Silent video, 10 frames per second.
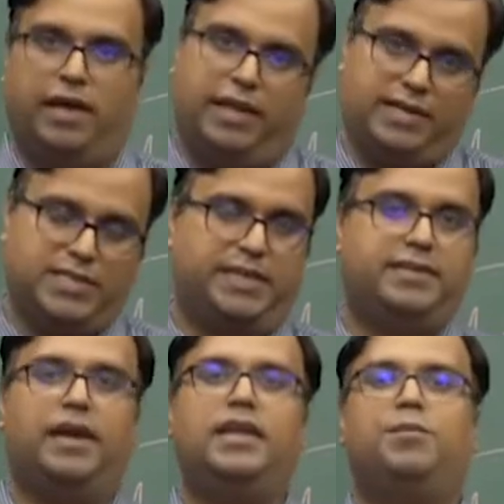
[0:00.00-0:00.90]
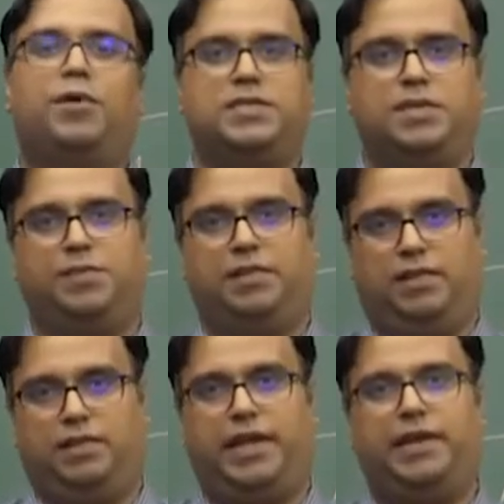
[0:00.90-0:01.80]
And it is entirely possible
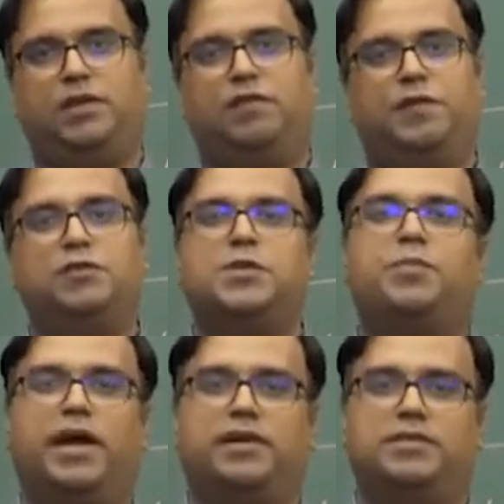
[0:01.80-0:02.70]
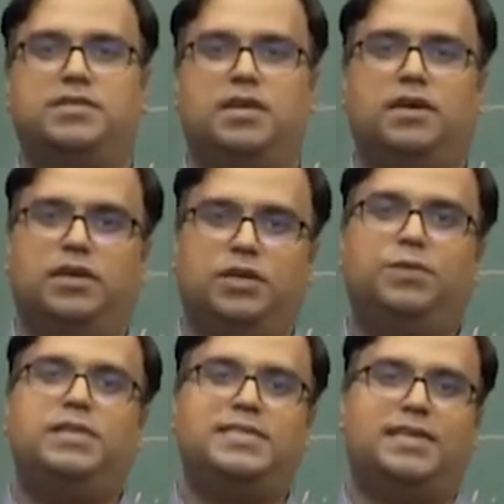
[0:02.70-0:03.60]
that in your future practice, you
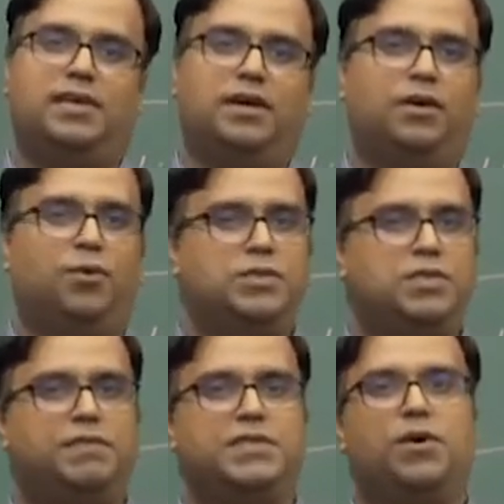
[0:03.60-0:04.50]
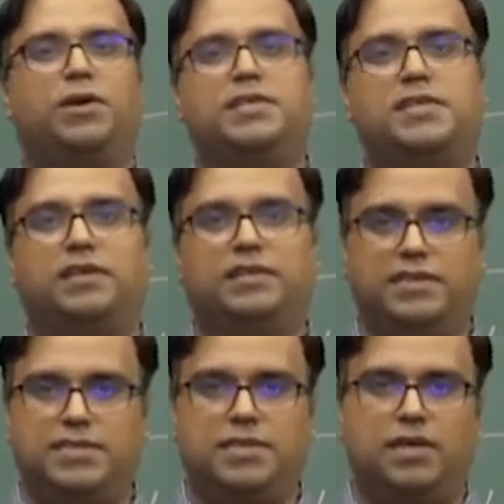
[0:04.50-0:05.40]
will see a host of disorders under
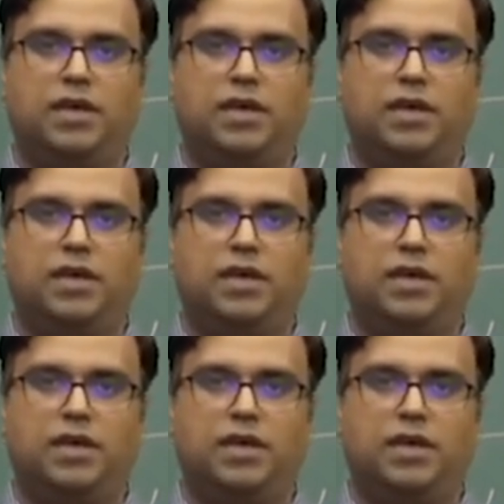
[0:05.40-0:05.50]
this,